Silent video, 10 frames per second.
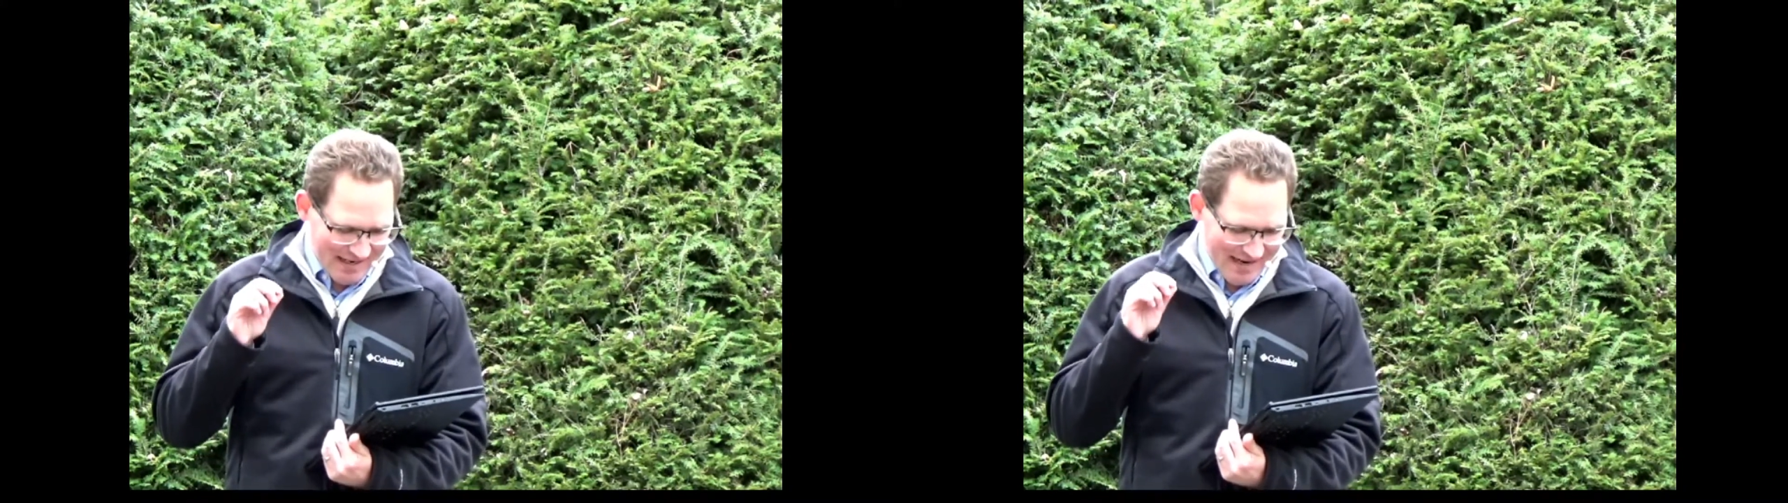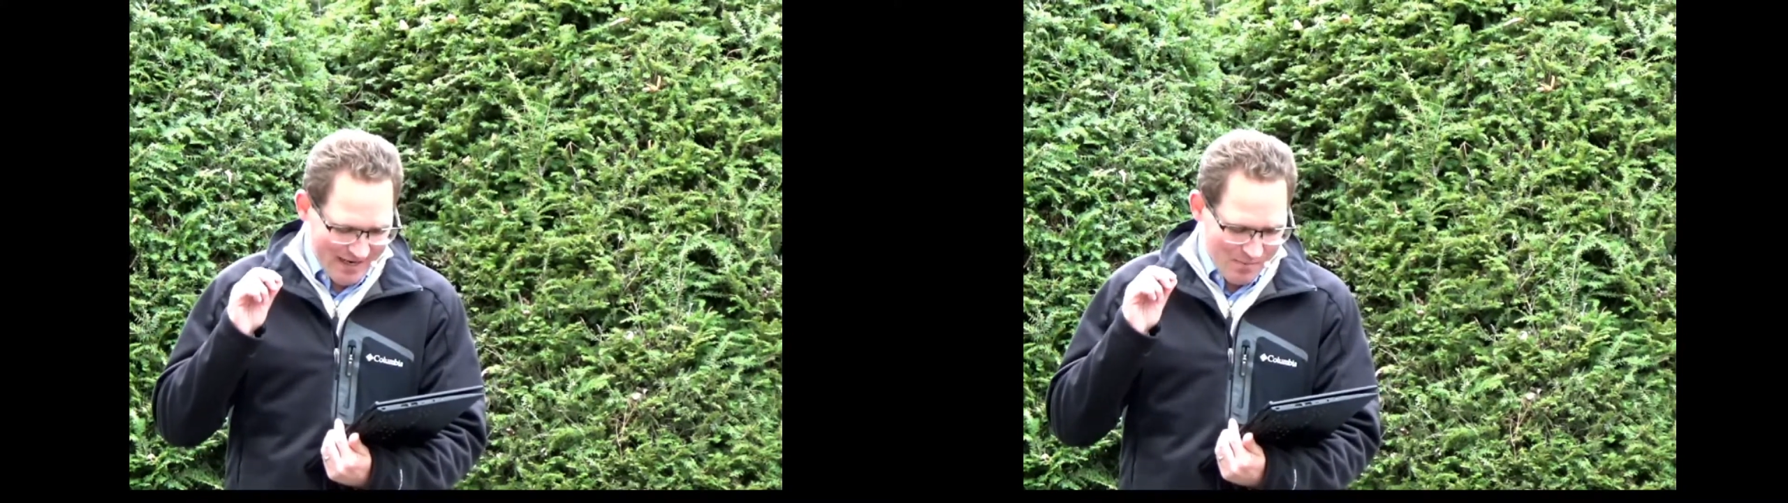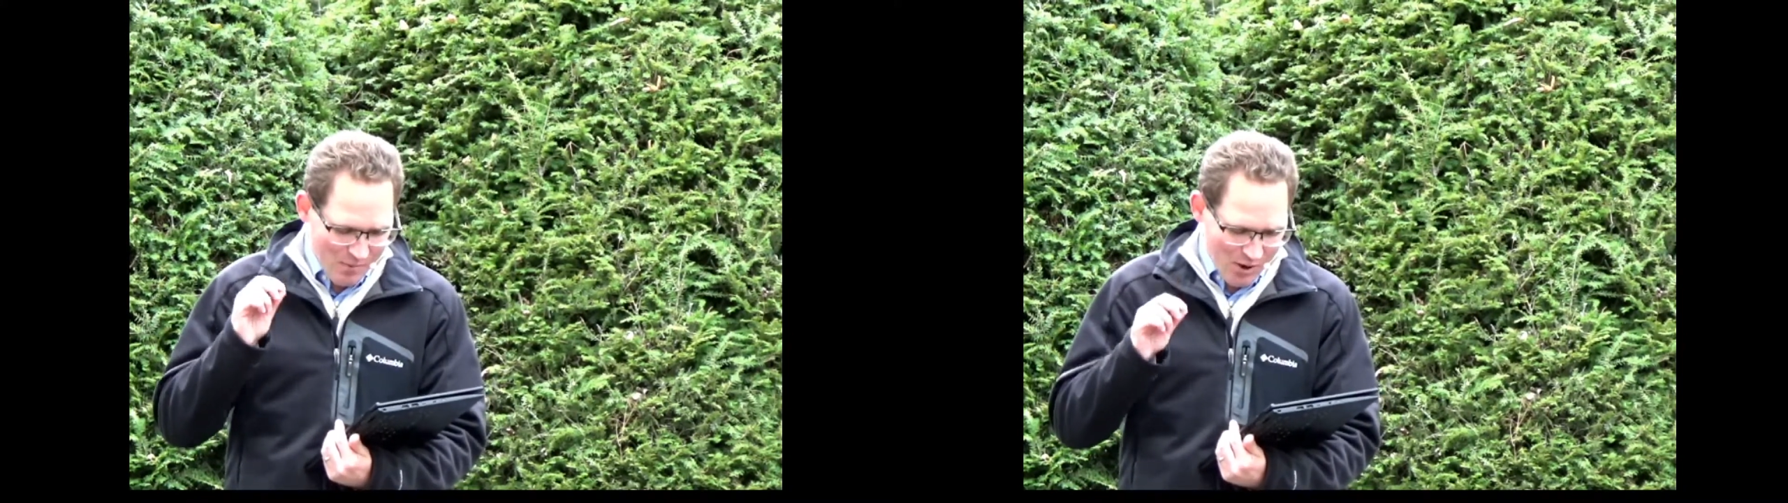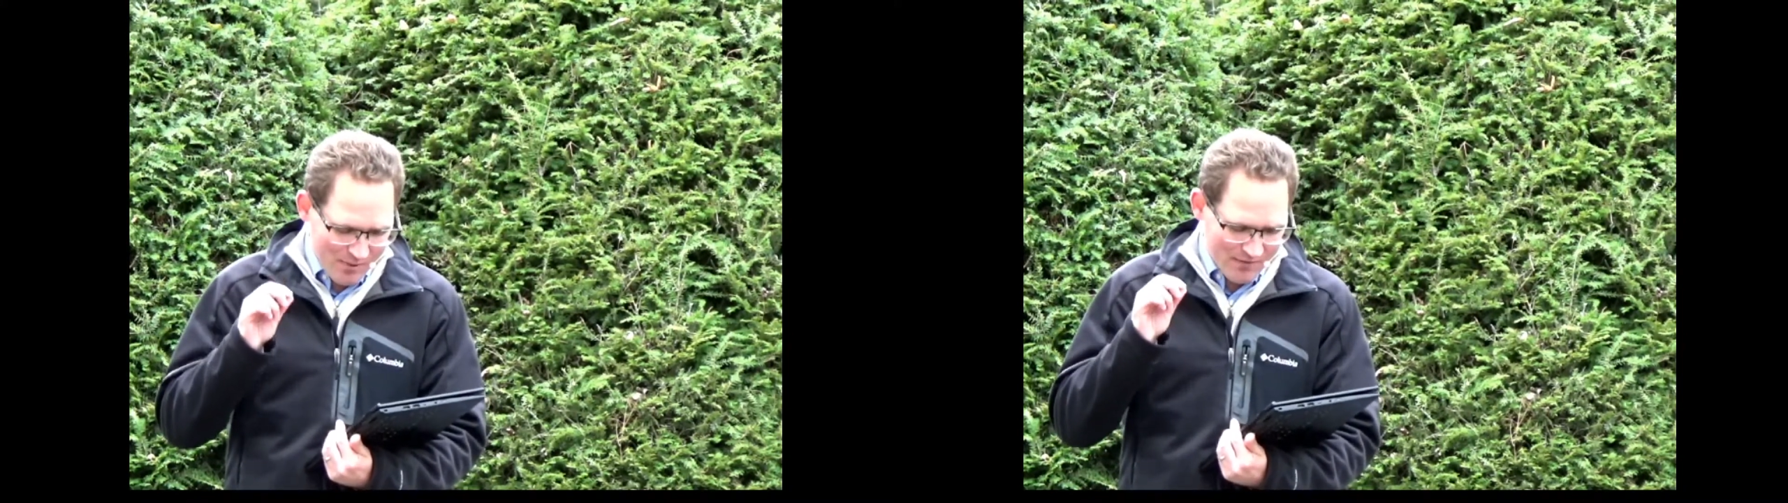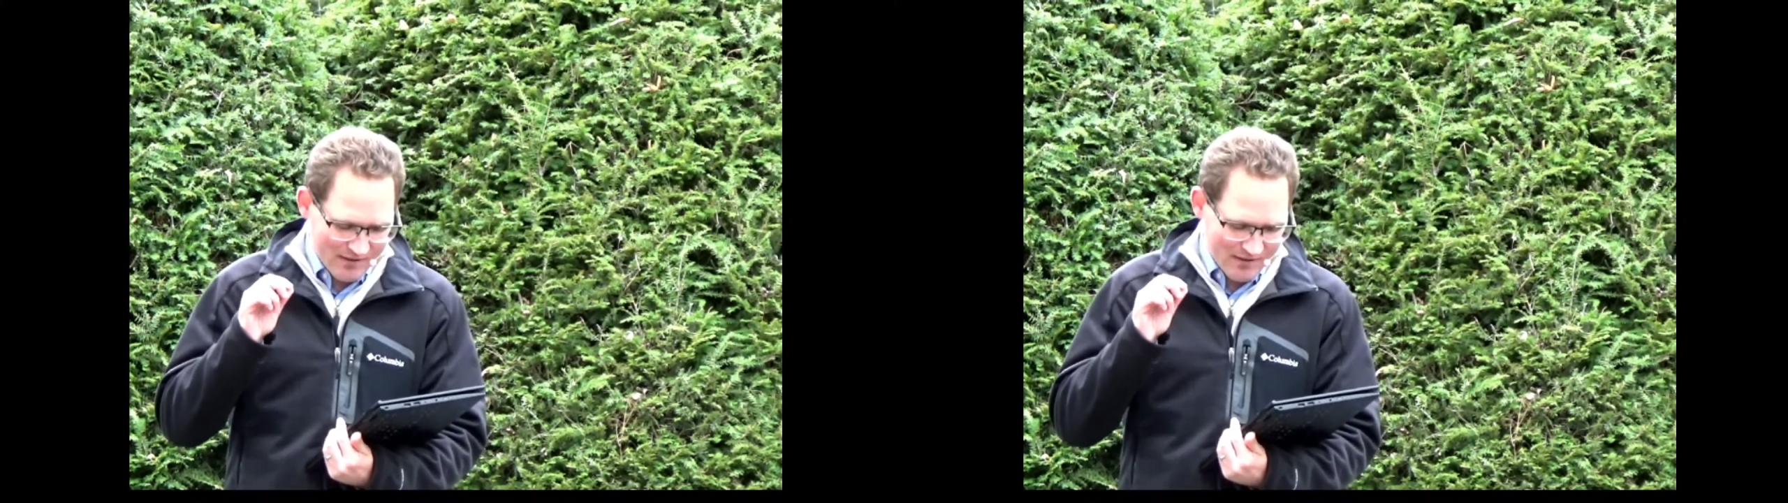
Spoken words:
I had a moment of